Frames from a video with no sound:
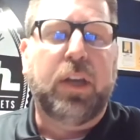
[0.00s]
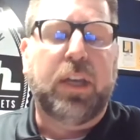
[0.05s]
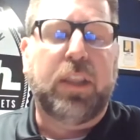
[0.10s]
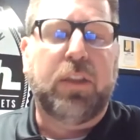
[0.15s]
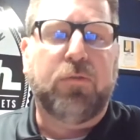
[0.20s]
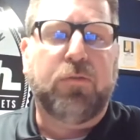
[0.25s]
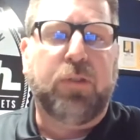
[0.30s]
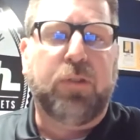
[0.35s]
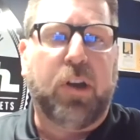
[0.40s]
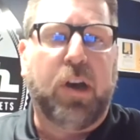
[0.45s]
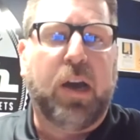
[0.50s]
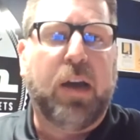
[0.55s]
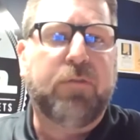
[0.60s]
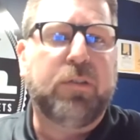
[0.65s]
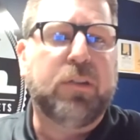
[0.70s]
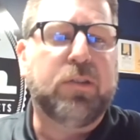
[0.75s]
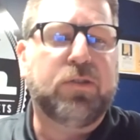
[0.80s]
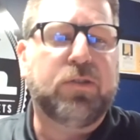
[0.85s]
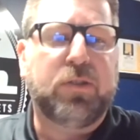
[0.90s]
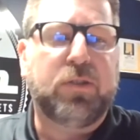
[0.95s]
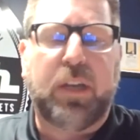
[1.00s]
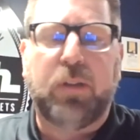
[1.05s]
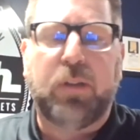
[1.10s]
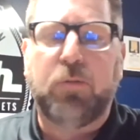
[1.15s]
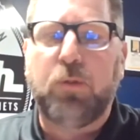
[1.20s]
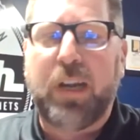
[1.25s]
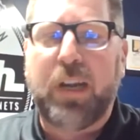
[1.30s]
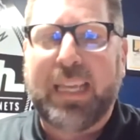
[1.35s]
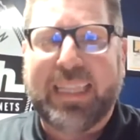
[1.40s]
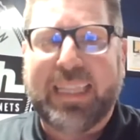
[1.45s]
in the front office and
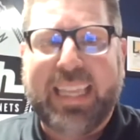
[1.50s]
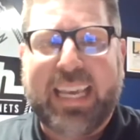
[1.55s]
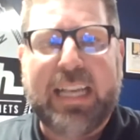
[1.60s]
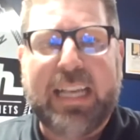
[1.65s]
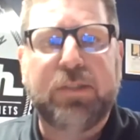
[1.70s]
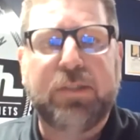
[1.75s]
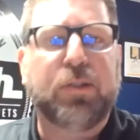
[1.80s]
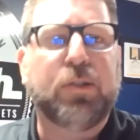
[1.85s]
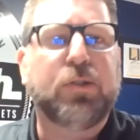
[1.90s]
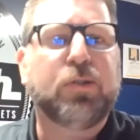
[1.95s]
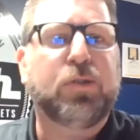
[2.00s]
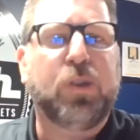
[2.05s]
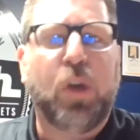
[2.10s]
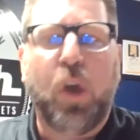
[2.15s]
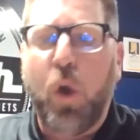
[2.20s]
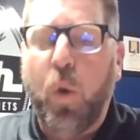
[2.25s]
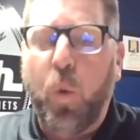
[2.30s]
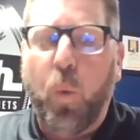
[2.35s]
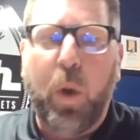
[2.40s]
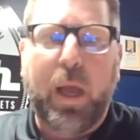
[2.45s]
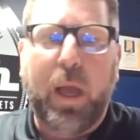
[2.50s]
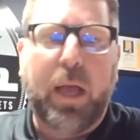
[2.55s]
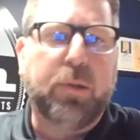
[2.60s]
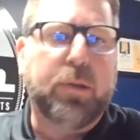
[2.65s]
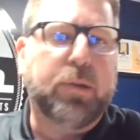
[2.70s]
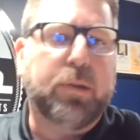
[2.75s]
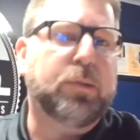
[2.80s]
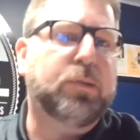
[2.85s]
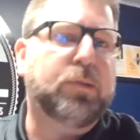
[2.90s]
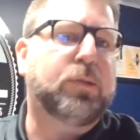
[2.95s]
running lasers,
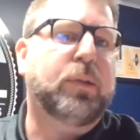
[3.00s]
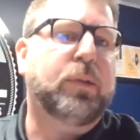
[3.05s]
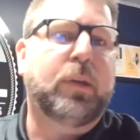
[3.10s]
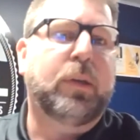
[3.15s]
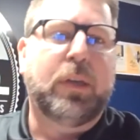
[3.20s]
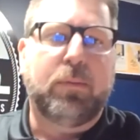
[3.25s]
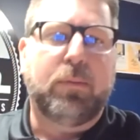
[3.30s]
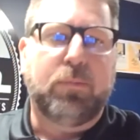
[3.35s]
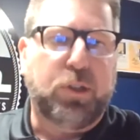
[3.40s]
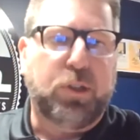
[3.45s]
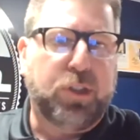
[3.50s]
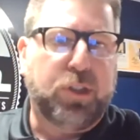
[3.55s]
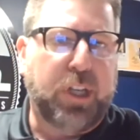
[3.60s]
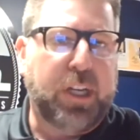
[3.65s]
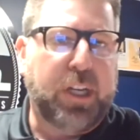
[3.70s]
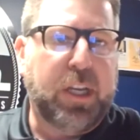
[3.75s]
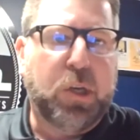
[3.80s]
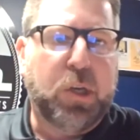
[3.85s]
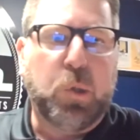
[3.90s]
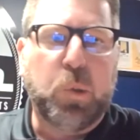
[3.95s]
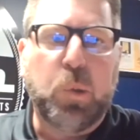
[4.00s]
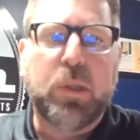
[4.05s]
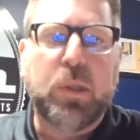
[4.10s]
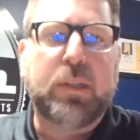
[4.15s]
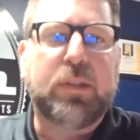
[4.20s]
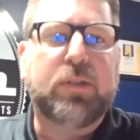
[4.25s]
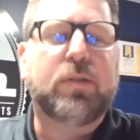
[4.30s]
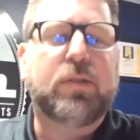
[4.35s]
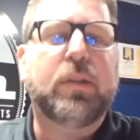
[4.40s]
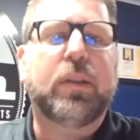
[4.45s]
welders, machining
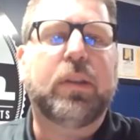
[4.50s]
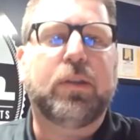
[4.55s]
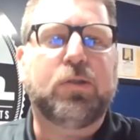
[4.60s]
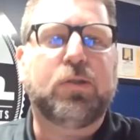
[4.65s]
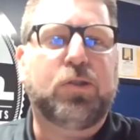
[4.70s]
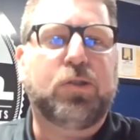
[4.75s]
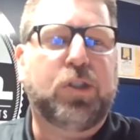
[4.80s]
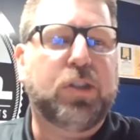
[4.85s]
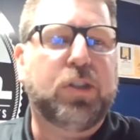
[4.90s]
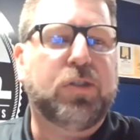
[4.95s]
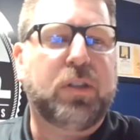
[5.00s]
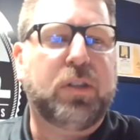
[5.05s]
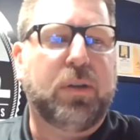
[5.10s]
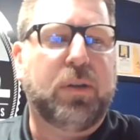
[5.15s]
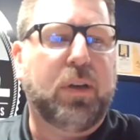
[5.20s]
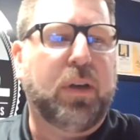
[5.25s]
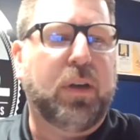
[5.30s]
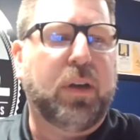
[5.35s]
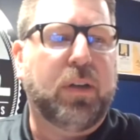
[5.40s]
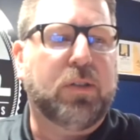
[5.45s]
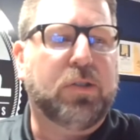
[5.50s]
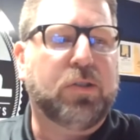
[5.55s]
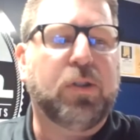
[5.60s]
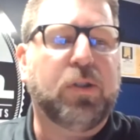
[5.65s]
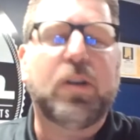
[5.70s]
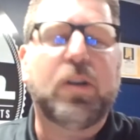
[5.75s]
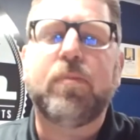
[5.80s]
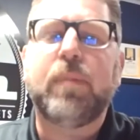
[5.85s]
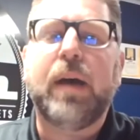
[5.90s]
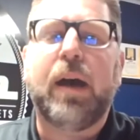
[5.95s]
coolants. There's just a
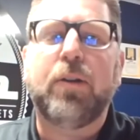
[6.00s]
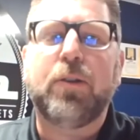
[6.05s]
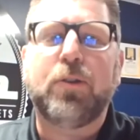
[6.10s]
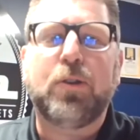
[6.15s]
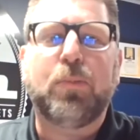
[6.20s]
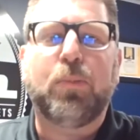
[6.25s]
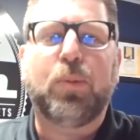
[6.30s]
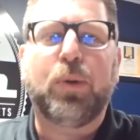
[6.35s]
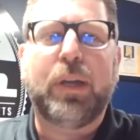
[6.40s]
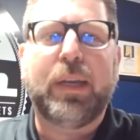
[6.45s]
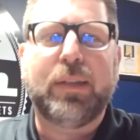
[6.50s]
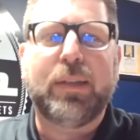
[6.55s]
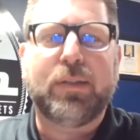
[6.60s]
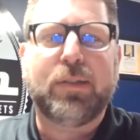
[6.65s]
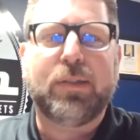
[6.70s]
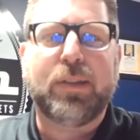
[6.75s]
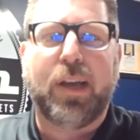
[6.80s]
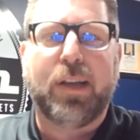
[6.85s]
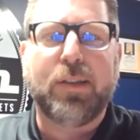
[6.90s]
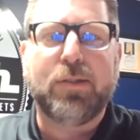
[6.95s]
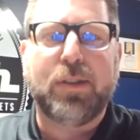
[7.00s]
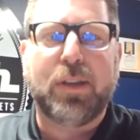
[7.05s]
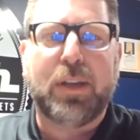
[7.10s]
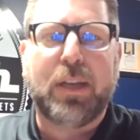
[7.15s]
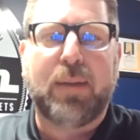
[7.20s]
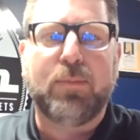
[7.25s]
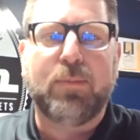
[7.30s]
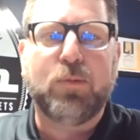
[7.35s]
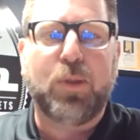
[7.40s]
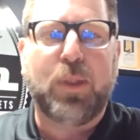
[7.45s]
certain amount of debris and scuzz that
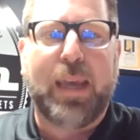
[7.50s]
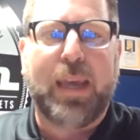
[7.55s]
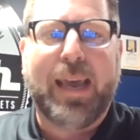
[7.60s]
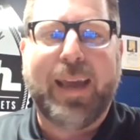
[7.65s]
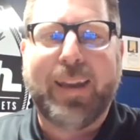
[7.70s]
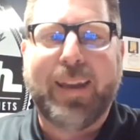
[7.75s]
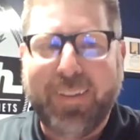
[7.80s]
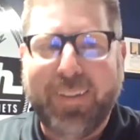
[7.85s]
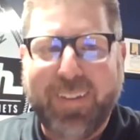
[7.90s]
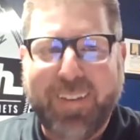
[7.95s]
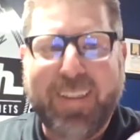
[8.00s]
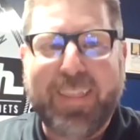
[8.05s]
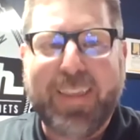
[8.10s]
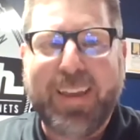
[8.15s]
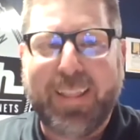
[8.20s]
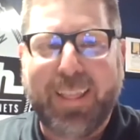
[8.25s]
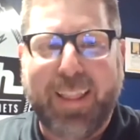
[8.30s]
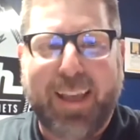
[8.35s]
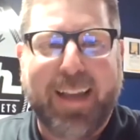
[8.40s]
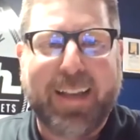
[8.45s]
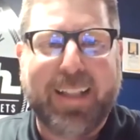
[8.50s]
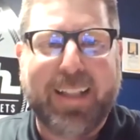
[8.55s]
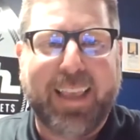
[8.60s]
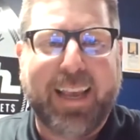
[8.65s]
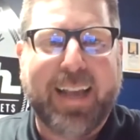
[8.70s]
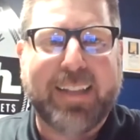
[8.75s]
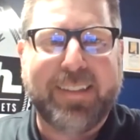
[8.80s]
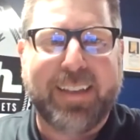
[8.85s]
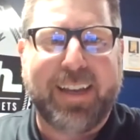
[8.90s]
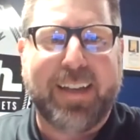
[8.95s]
comes with that
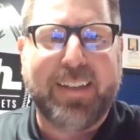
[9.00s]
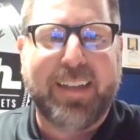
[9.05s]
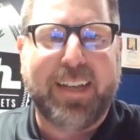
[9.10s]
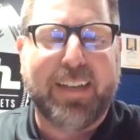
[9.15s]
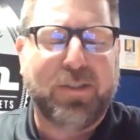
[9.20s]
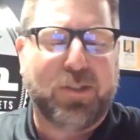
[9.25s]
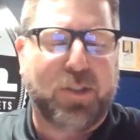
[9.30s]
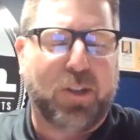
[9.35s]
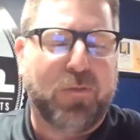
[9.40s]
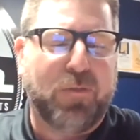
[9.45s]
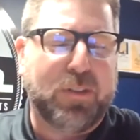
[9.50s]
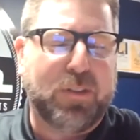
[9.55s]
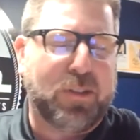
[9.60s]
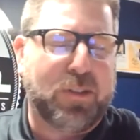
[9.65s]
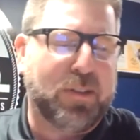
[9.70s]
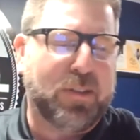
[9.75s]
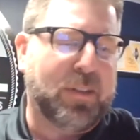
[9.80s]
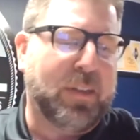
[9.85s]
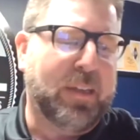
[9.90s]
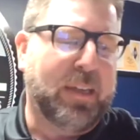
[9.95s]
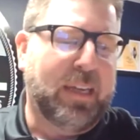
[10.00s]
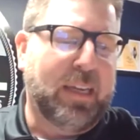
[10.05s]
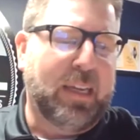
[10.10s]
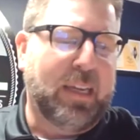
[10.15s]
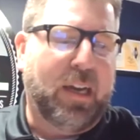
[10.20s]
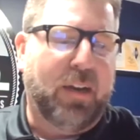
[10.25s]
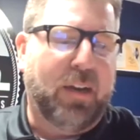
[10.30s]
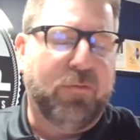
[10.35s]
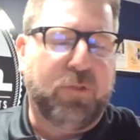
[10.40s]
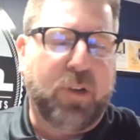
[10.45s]
lands on desk surfaces
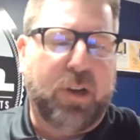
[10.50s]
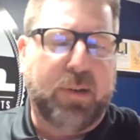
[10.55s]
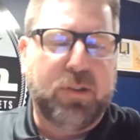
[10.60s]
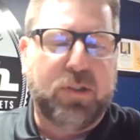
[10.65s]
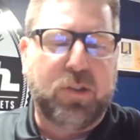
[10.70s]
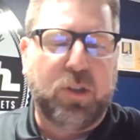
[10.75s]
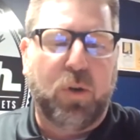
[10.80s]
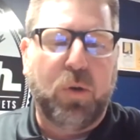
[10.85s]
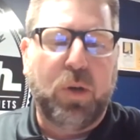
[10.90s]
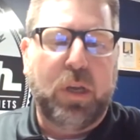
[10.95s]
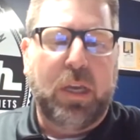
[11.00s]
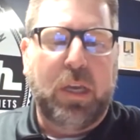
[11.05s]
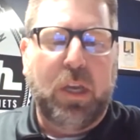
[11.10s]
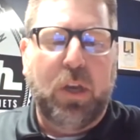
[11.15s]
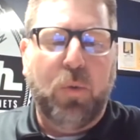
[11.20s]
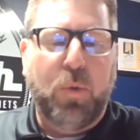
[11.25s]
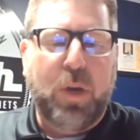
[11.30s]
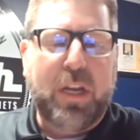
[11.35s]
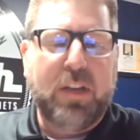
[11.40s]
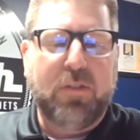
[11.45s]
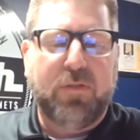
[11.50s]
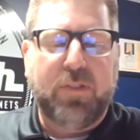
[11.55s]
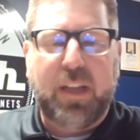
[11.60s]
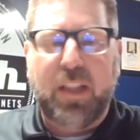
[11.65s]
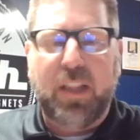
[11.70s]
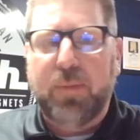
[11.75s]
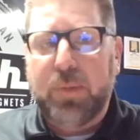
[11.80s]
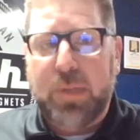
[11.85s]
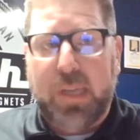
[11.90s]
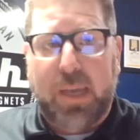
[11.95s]
up front. So we
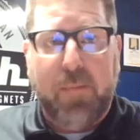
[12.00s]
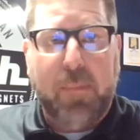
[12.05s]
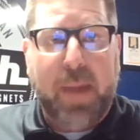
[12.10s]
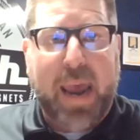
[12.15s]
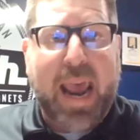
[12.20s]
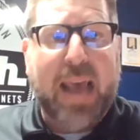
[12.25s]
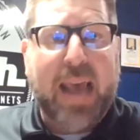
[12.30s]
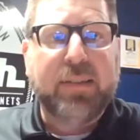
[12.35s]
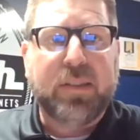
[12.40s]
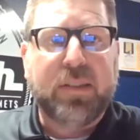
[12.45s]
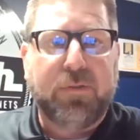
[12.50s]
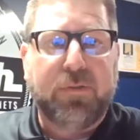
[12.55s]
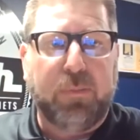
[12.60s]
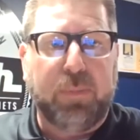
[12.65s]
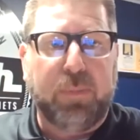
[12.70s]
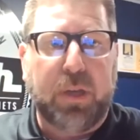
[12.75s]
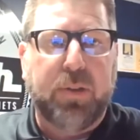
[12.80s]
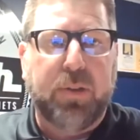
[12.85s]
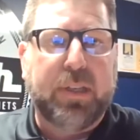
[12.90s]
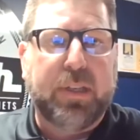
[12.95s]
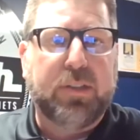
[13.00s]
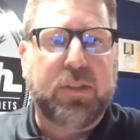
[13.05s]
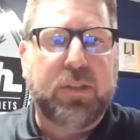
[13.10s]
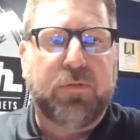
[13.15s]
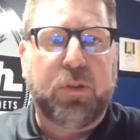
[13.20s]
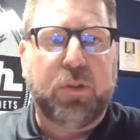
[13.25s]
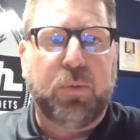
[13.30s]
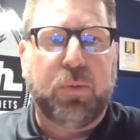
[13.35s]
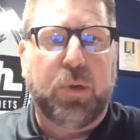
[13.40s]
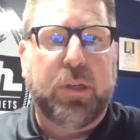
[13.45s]
developed a mask for buildings, if
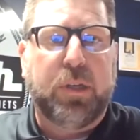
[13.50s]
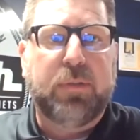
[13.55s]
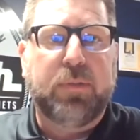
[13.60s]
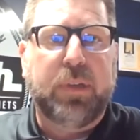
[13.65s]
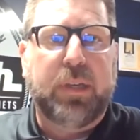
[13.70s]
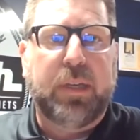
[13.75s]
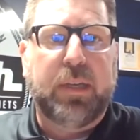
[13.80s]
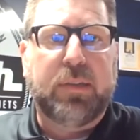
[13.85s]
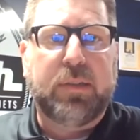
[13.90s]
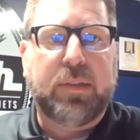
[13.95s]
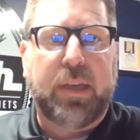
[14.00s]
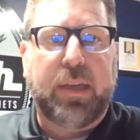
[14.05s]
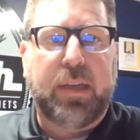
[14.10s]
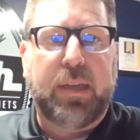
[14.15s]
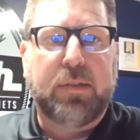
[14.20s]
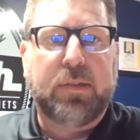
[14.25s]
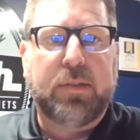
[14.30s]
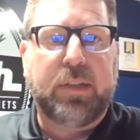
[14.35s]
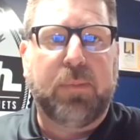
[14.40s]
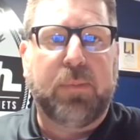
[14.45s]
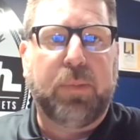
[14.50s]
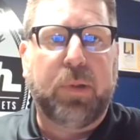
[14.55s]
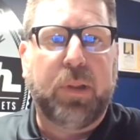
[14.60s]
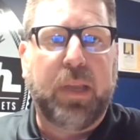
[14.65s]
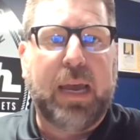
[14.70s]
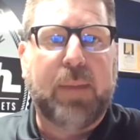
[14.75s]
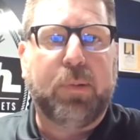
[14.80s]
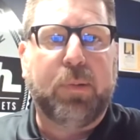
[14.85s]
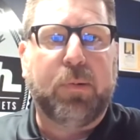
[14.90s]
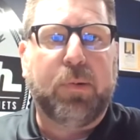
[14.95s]
you would. It's a simple
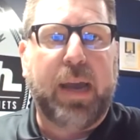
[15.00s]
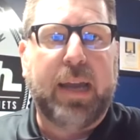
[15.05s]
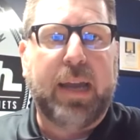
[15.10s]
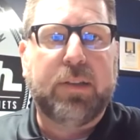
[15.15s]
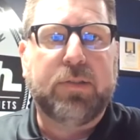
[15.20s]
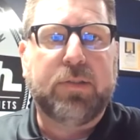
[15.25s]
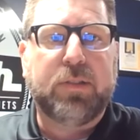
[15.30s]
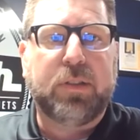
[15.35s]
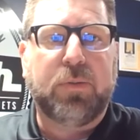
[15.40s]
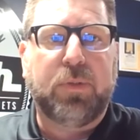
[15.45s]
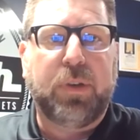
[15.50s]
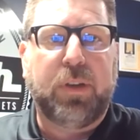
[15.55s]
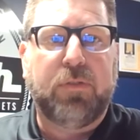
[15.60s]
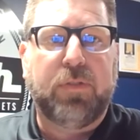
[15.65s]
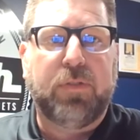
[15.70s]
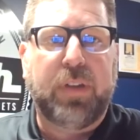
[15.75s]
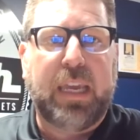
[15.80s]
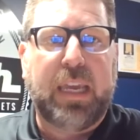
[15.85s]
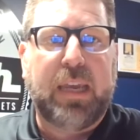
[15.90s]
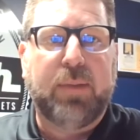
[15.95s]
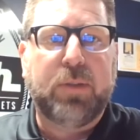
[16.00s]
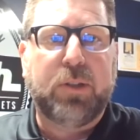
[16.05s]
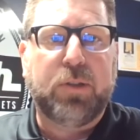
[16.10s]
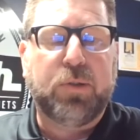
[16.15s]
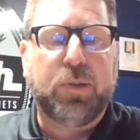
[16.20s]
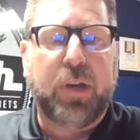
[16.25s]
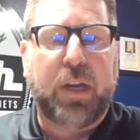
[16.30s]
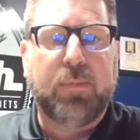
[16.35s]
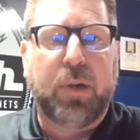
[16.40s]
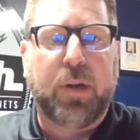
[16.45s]
apparatus that we've named
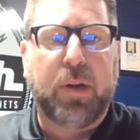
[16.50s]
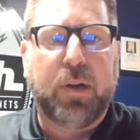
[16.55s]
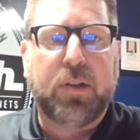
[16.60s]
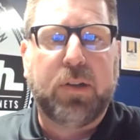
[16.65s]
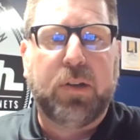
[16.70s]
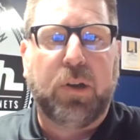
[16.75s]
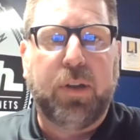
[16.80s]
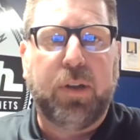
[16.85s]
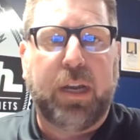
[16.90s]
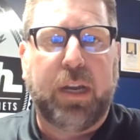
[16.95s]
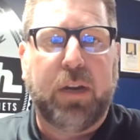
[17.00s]
and trademarked called